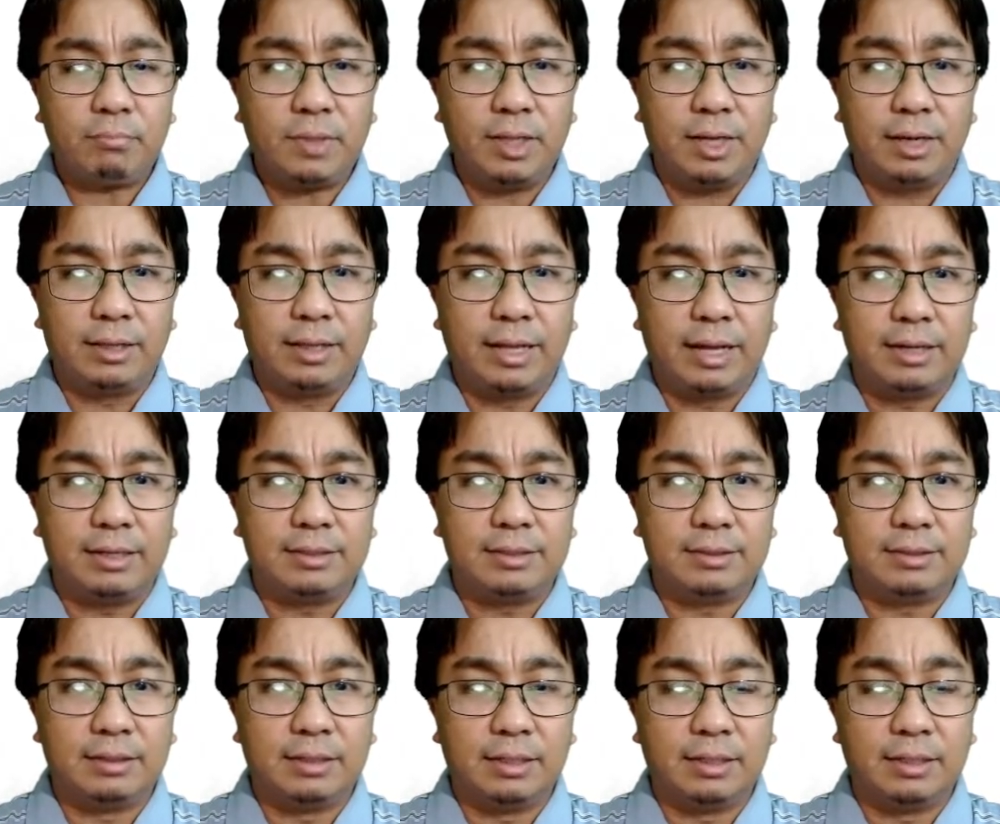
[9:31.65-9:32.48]
That
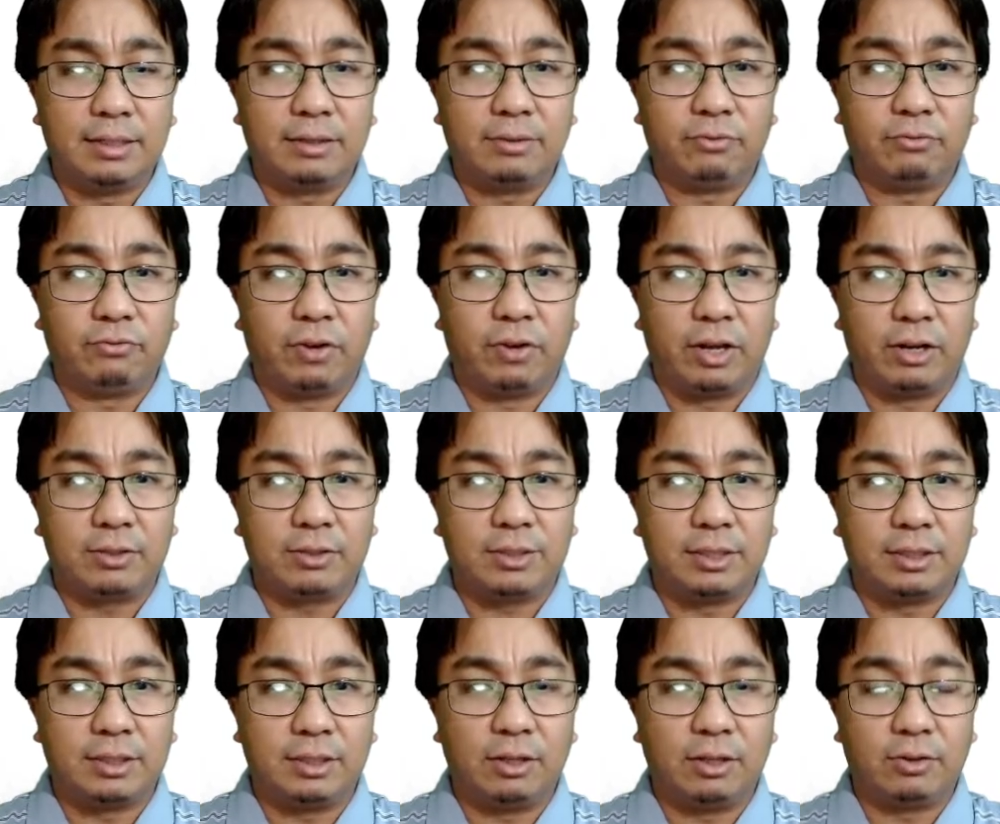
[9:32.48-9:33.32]
is the
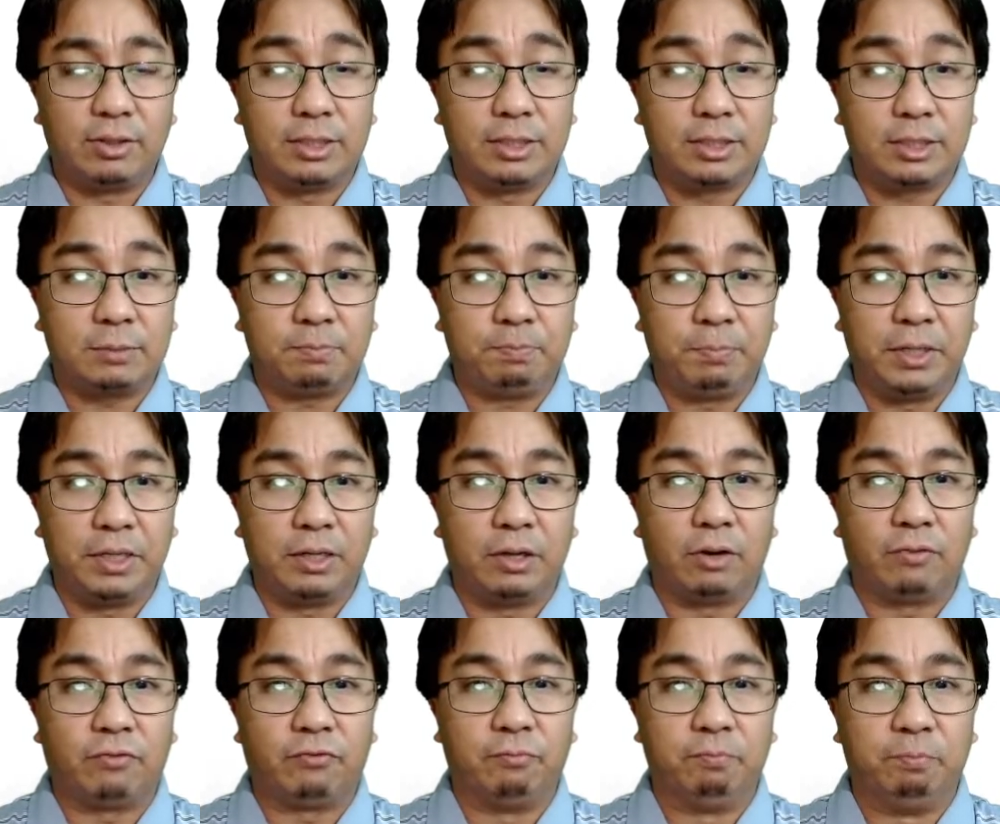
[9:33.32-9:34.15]
velocity or the speed
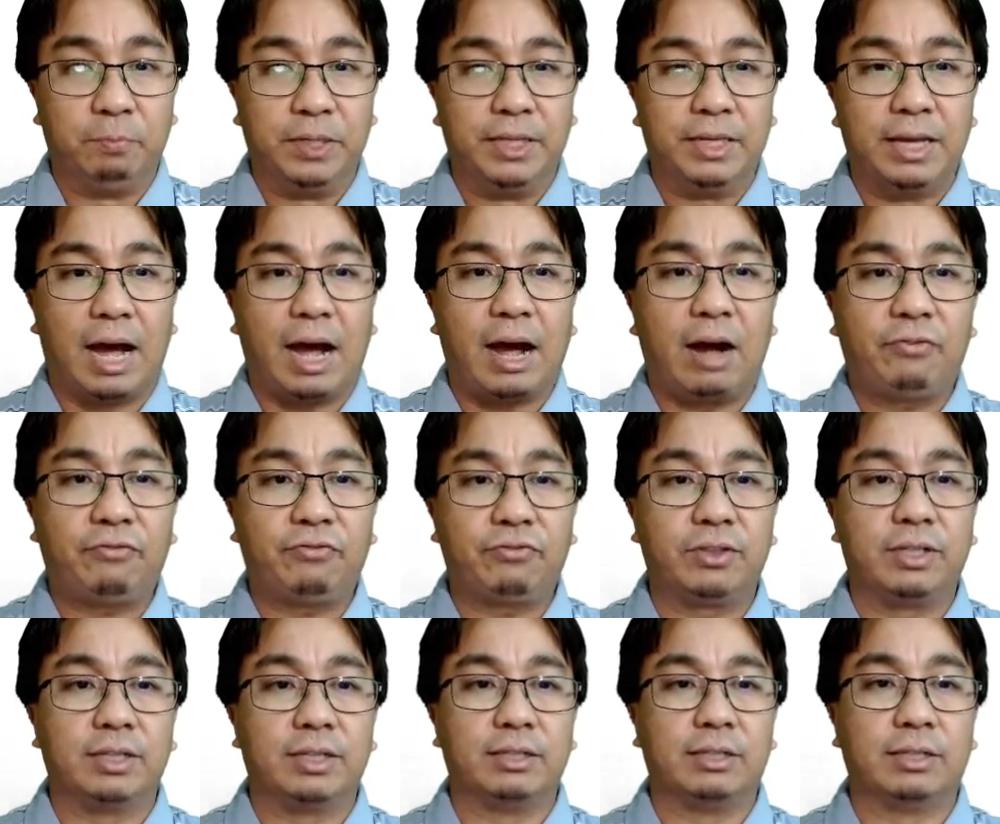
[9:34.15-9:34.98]
of B
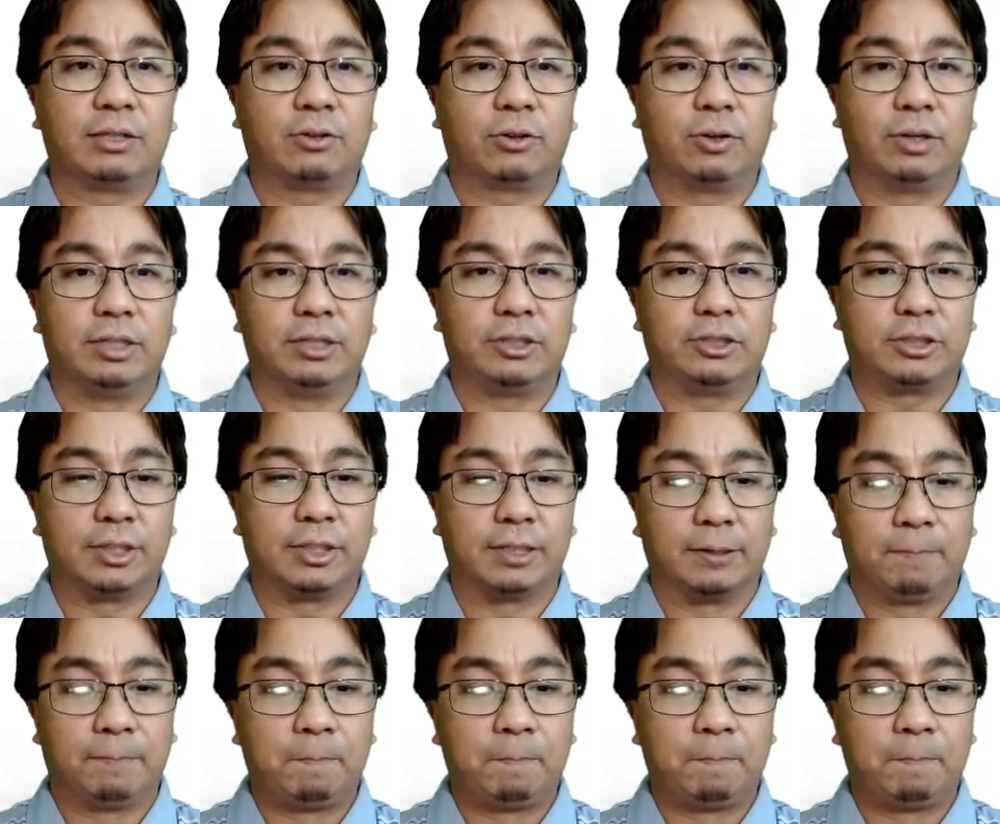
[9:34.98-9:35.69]
after the collision.